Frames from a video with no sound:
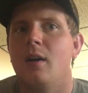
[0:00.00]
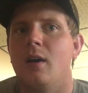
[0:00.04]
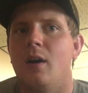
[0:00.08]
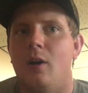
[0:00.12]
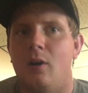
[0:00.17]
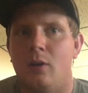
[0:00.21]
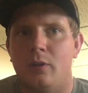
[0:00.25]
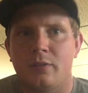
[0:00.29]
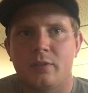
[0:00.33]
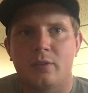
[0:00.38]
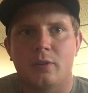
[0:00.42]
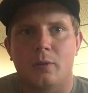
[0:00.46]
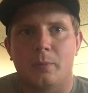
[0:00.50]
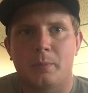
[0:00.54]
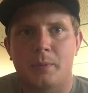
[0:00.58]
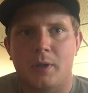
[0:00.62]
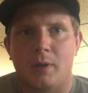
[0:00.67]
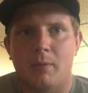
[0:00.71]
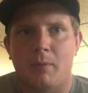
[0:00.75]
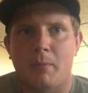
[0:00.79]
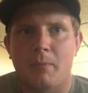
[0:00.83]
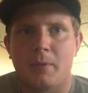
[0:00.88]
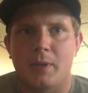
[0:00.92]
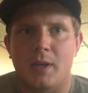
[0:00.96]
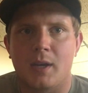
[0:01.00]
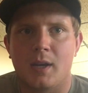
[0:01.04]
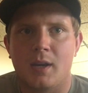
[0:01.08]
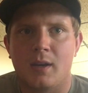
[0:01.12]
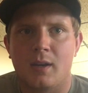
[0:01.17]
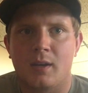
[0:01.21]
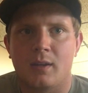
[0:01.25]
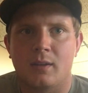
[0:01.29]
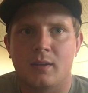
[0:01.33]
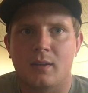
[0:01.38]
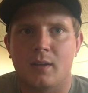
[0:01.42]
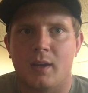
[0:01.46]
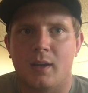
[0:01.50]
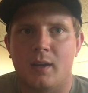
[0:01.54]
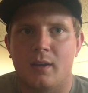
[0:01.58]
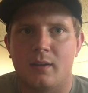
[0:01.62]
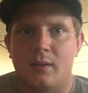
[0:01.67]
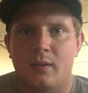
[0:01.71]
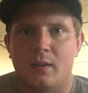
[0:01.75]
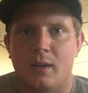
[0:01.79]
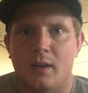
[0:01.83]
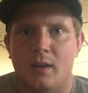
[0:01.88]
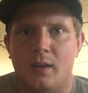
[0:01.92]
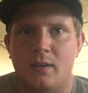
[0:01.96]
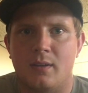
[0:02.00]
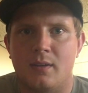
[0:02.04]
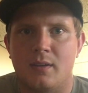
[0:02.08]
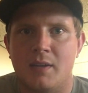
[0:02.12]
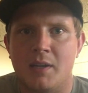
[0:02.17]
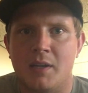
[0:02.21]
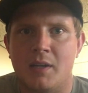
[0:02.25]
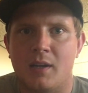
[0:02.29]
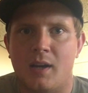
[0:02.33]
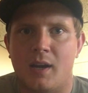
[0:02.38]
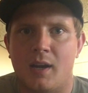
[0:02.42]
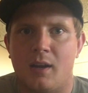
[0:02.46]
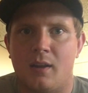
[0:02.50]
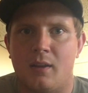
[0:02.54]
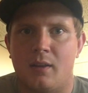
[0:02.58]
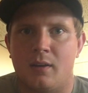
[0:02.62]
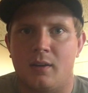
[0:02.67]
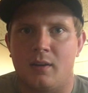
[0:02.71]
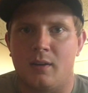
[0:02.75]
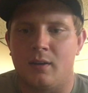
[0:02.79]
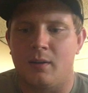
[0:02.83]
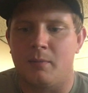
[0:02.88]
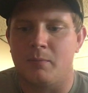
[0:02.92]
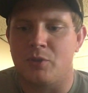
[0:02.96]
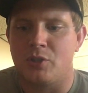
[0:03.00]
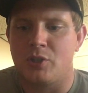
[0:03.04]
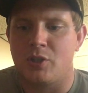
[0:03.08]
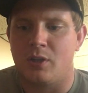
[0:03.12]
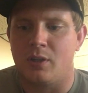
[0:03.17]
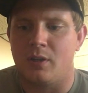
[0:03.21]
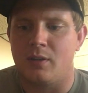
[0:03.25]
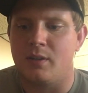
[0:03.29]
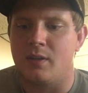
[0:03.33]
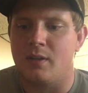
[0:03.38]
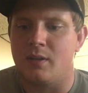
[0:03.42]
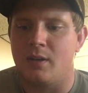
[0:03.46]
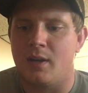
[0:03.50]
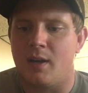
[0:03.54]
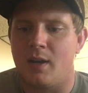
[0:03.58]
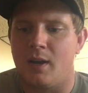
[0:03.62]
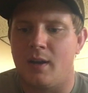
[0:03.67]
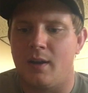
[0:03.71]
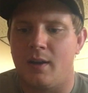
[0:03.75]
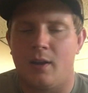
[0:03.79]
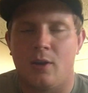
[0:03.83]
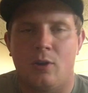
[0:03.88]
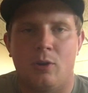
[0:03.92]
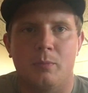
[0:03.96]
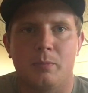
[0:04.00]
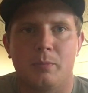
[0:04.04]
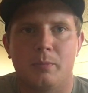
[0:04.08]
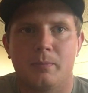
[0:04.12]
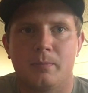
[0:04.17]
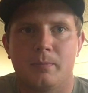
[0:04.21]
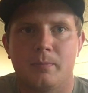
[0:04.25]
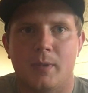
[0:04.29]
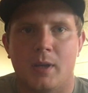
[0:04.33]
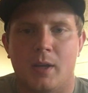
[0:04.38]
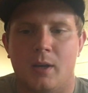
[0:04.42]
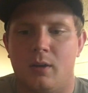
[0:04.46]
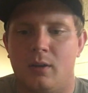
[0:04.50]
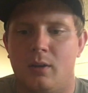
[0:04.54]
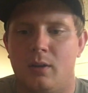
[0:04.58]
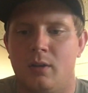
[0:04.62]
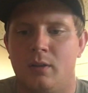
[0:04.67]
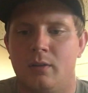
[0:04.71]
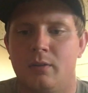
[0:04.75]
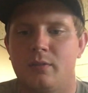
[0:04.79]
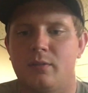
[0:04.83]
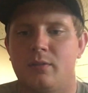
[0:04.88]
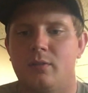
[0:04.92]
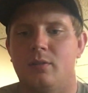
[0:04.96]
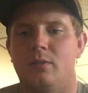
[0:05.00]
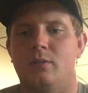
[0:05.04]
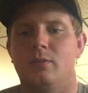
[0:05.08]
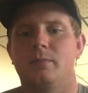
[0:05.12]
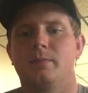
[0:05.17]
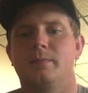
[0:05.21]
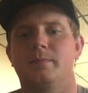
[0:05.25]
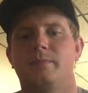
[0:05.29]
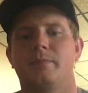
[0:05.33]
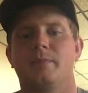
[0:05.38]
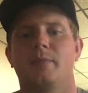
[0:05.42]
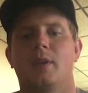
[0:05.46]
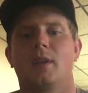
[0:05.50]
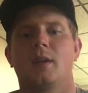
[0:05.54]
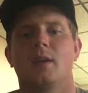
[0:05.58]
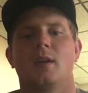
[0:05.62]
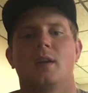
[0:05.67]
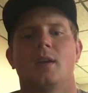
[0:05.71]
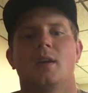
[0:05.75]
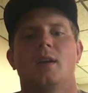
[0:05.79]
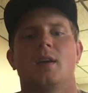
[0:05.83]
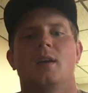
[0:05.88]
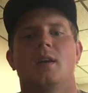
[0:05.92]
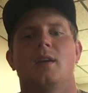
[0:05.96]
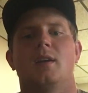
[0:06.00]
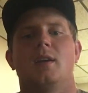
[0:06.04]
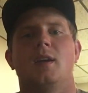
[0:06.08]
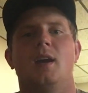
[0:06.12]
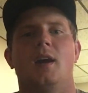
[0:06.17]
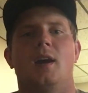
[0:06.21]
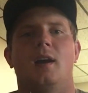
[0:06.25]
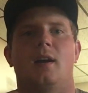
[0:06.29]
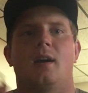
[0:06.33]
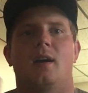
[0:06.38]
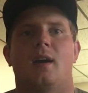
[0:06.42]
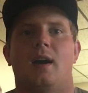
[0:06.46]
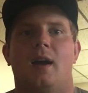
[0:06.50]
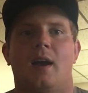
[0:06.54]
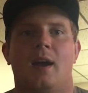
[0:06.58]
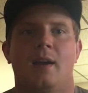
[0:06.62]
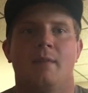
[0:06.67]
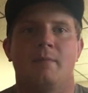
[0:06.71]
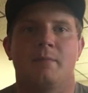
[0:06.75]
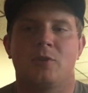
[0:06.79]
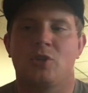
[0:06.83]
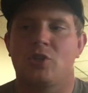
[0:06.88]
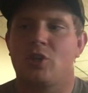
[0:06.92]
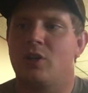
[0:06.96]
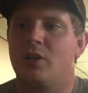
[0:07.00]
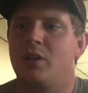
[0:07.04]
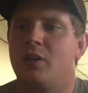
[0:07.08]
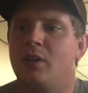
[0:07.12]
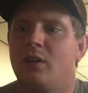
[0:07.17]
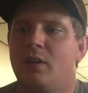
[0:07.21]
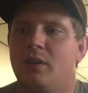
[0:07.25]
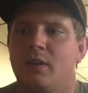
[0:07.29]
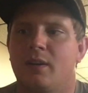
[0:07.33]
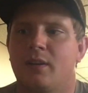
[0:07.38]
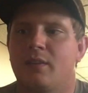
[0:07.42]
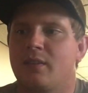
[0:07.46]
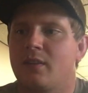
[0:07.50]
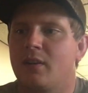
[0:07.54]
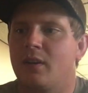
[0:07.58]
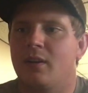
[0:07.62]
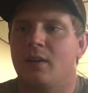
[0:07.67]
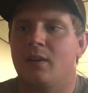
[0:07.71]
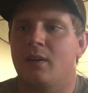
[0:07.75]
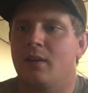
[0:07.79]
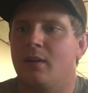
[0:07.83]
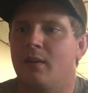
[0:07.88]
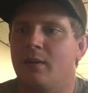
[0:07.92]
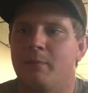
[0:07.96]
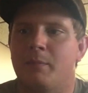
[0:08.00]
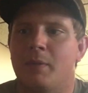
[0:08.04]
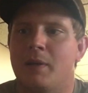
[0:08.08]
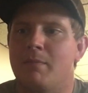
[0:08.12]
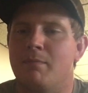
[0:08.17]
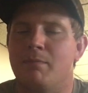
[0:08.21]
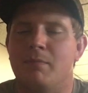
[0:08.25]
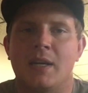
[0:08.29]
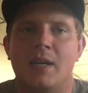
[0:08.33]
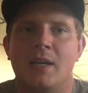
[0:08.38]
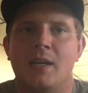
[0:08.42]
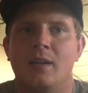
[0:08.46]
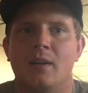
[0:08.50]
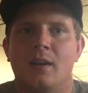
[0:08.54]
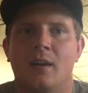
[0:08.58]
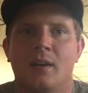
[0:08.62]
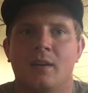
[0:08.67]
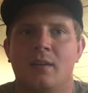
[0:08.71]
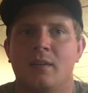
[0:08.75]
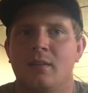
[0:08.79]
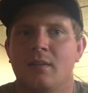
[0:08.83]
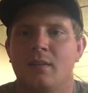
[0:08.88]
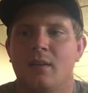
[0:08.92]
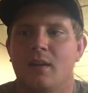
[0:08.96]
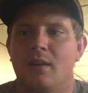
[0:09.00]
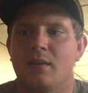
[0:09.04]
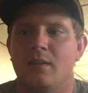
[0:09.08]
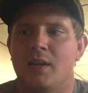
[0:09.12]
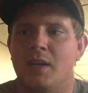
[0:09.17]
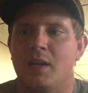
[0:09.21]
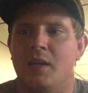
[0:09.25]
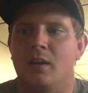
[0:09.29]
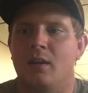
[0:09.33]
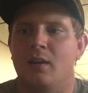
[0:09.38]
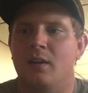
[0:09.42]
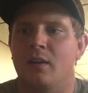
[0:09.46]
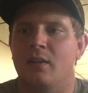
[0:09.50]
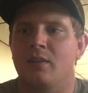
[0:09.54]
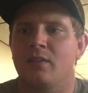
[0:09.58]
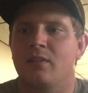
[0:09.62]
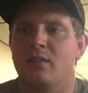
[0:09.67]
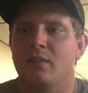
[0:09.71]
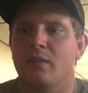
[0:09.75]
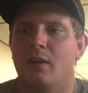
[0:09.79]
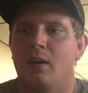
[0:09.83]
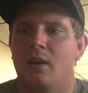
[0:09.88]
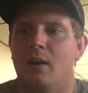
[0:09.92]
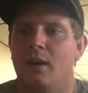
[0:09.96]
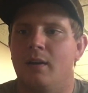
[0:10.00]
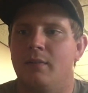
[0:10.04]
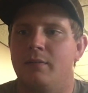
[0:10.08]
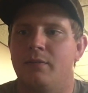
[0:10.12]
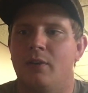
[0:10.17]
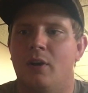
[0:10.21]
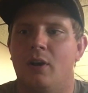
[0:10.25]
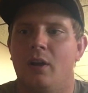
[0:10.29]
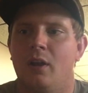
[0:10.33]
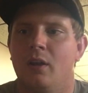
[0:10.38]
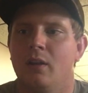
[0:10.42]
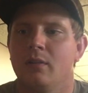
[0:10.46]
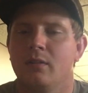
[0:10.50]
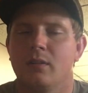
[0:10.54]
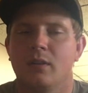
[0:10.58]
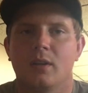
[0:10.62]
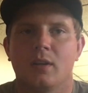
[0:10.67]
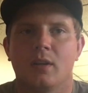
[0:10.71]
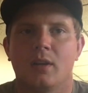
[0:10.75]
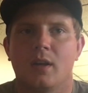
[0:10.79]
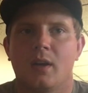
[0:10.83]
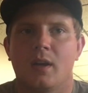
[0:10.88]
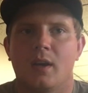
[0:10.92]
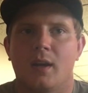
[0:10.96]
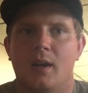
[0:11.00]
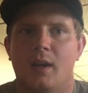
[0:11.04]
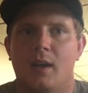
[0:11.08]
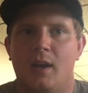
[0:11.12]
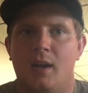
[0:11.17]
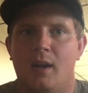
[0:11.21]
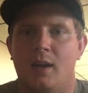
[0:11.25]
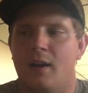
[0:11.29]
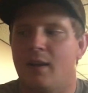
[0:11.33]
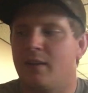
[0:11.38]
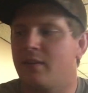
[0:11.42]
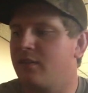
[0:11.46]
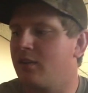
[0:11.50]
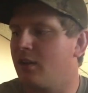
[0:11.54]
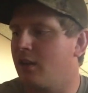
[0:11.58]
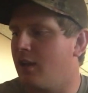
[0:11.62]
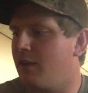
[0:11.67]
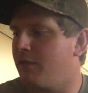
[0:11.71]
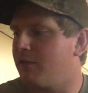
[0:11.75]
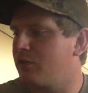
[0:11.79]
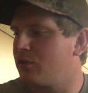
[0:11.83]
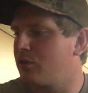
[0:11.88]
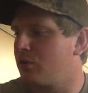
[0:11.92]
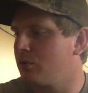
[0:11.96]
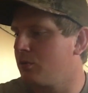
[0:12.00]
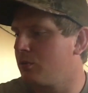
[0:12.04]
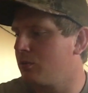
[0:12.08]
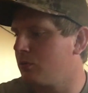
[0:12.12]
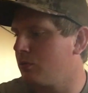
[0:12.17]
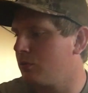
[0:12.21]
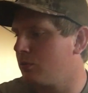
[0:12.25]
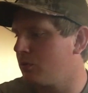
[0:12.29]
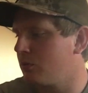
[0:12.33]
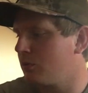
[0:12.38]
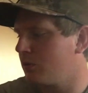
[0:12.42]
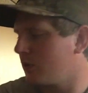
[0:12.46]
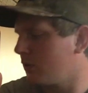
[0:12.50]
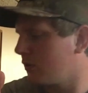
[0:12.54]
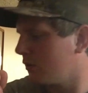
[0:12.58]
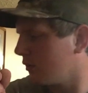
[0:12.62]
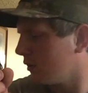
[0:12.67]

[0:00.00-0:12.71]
Also, probably hitting that deer antler, I'm sure, did not help at all. So, yeah, I'm sure it's gonna be mean on deer this fall, and I still have two.